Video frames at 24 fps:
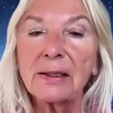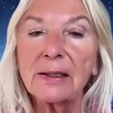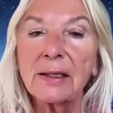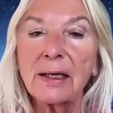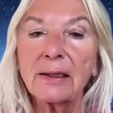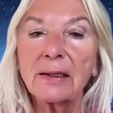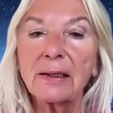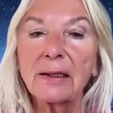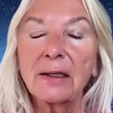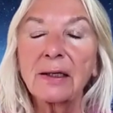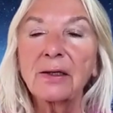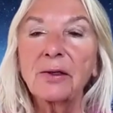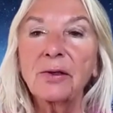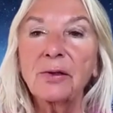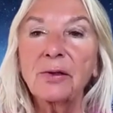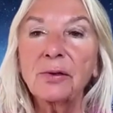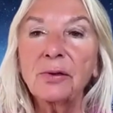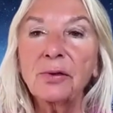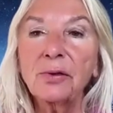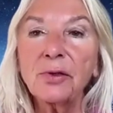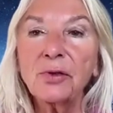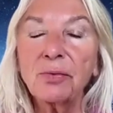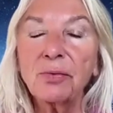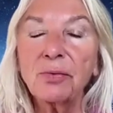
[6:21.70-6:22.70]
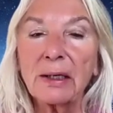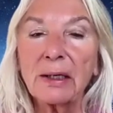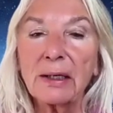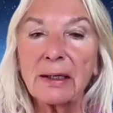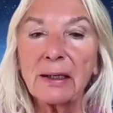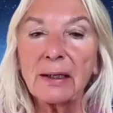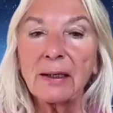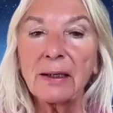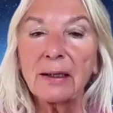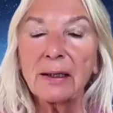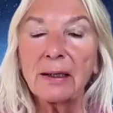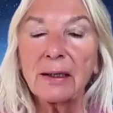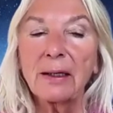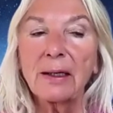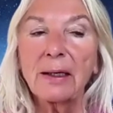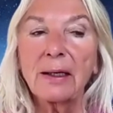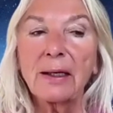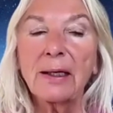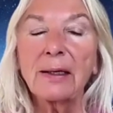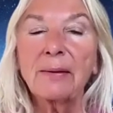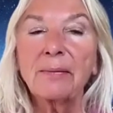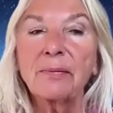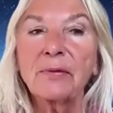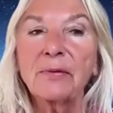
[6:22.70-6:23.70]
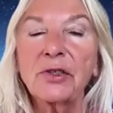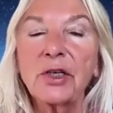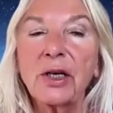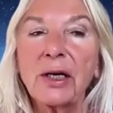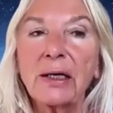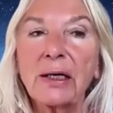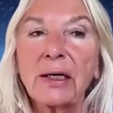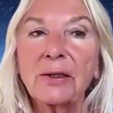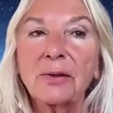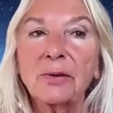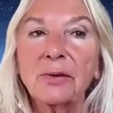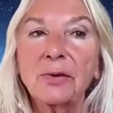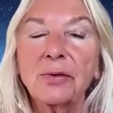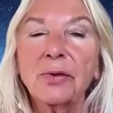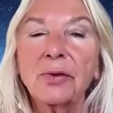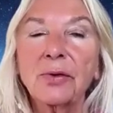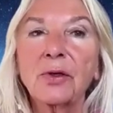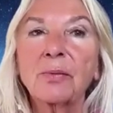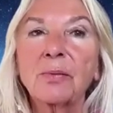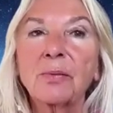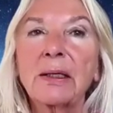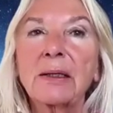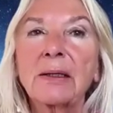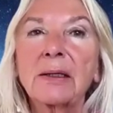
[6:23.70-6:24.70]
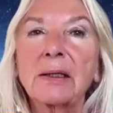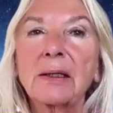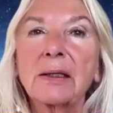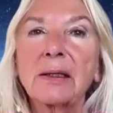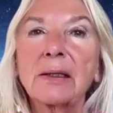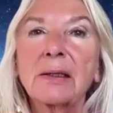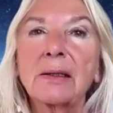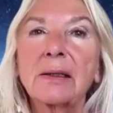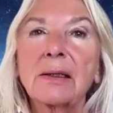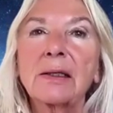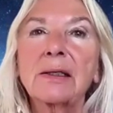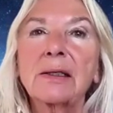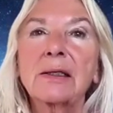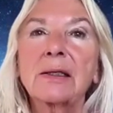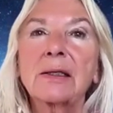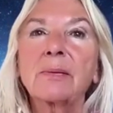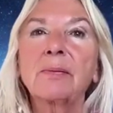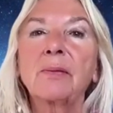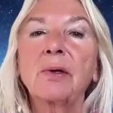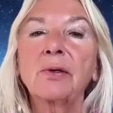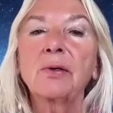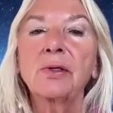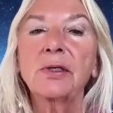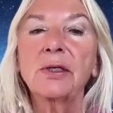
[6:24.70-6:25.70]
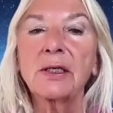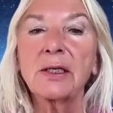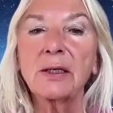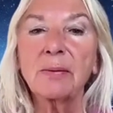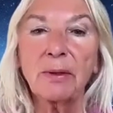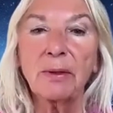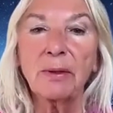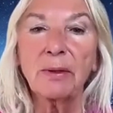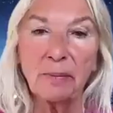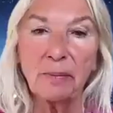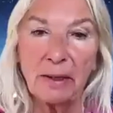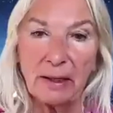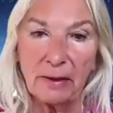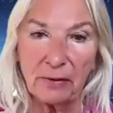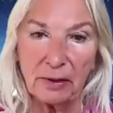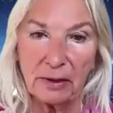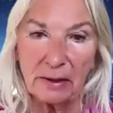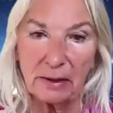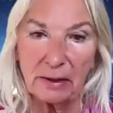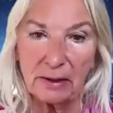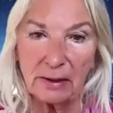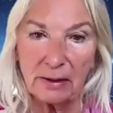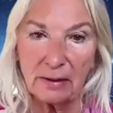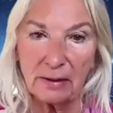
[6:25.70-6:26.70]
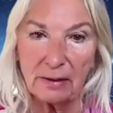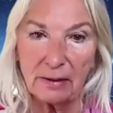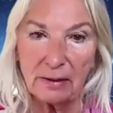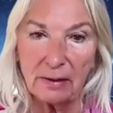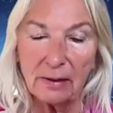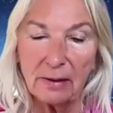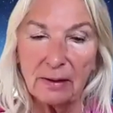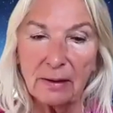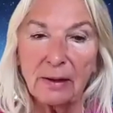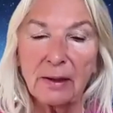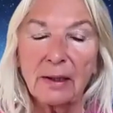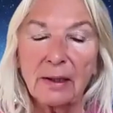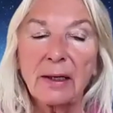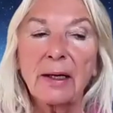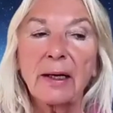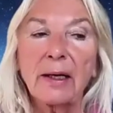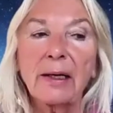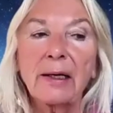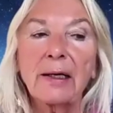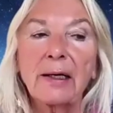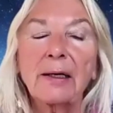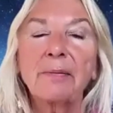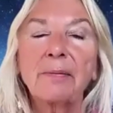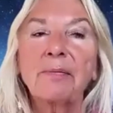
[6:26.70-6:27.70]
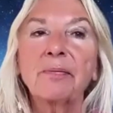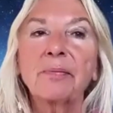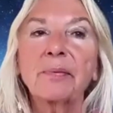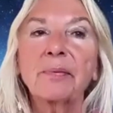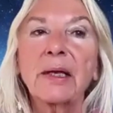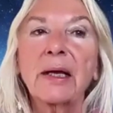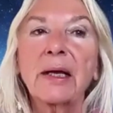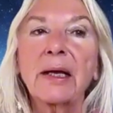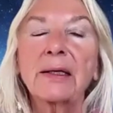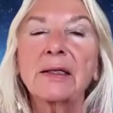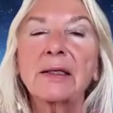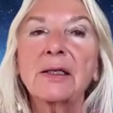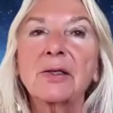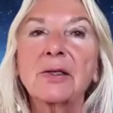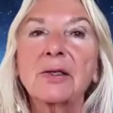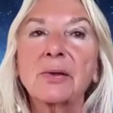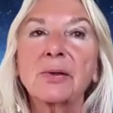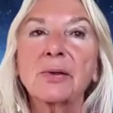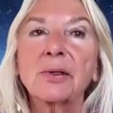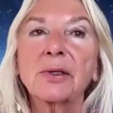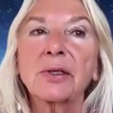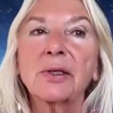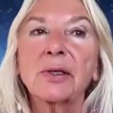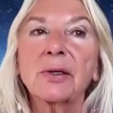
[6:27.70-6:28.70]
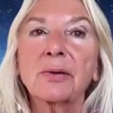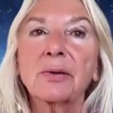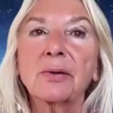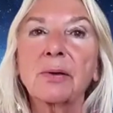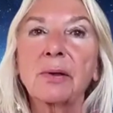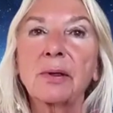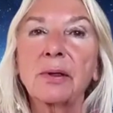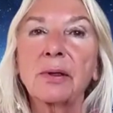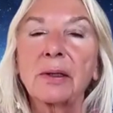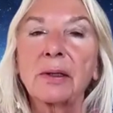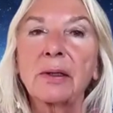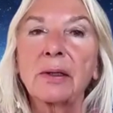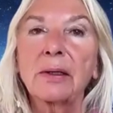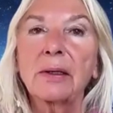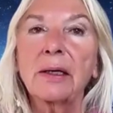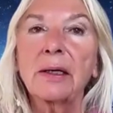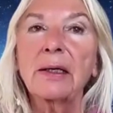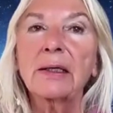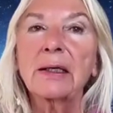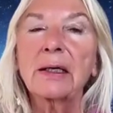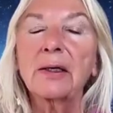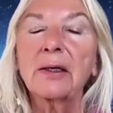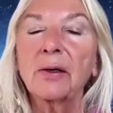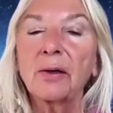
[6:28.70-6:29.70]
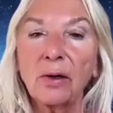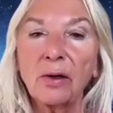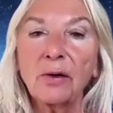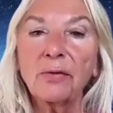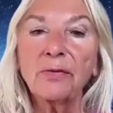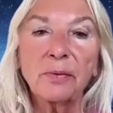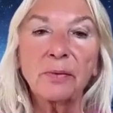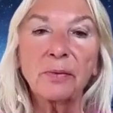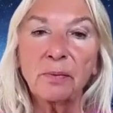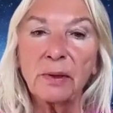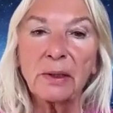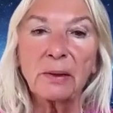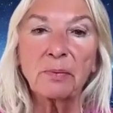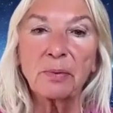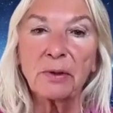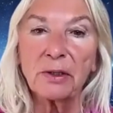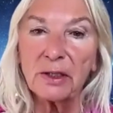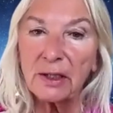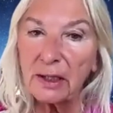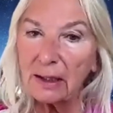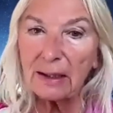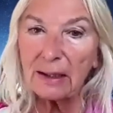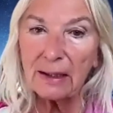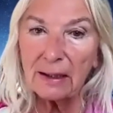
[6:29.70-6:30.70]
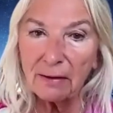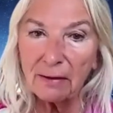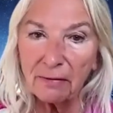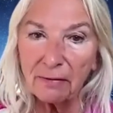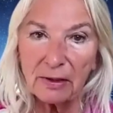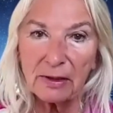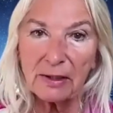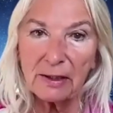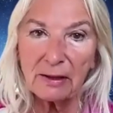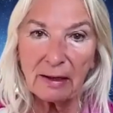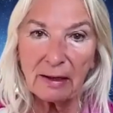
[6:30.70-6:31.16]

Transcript: is that usually childhood trauma is the most deeply buried. And it can often be, particularly if